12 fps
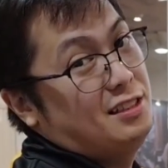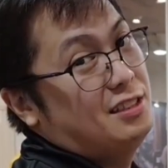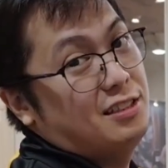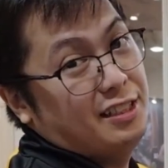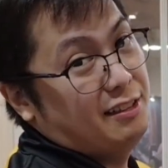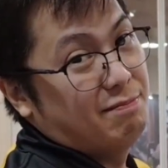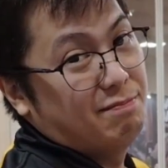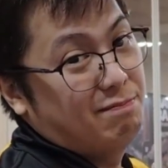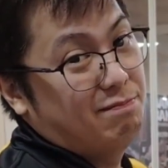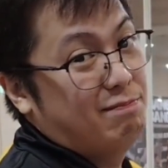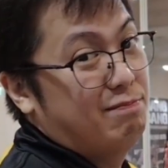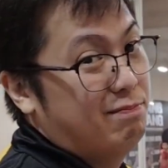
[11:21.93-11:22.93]
Straight.
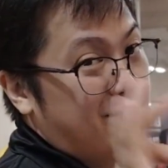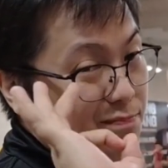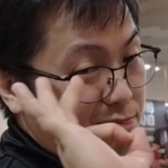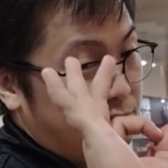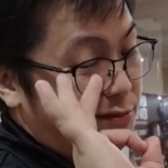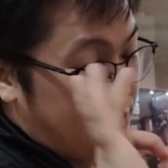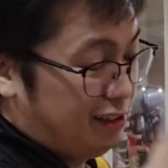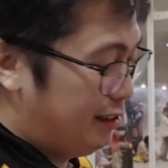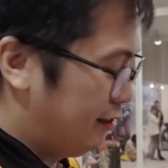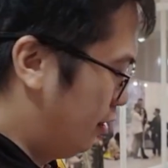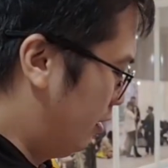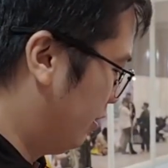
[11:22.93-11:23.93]
This
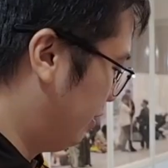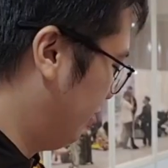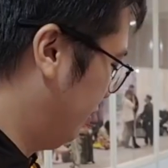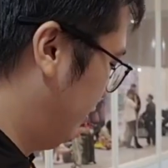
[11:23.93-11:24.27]
is solid.